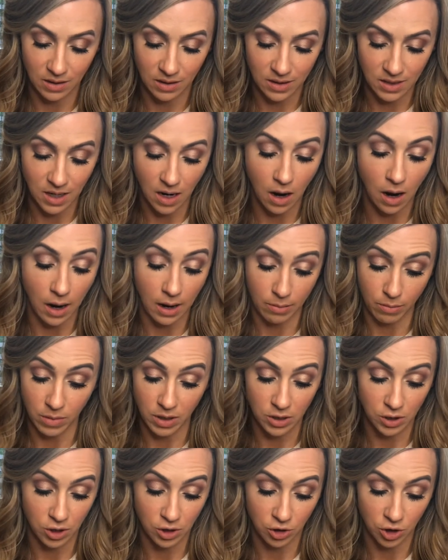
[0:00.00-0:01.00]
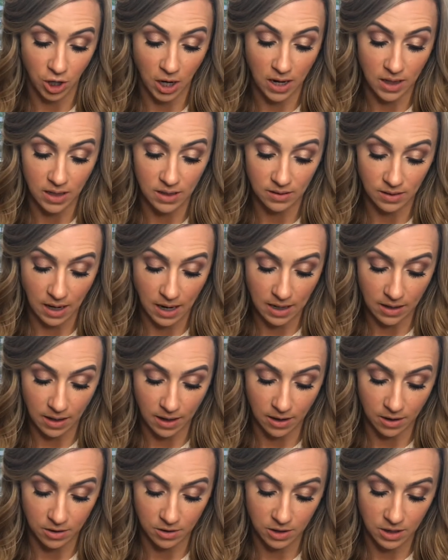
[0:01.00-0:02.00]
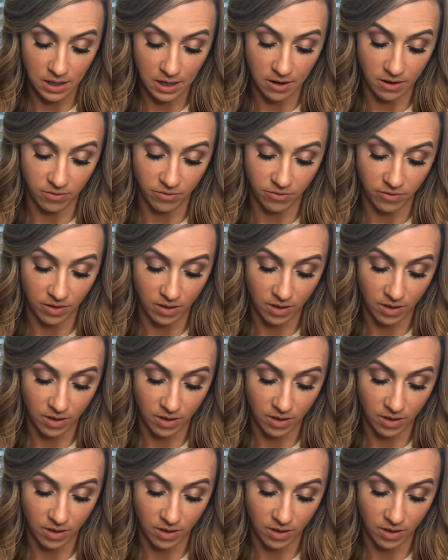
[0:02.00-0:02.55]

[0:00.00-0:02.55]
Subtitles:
time to try these highlighters if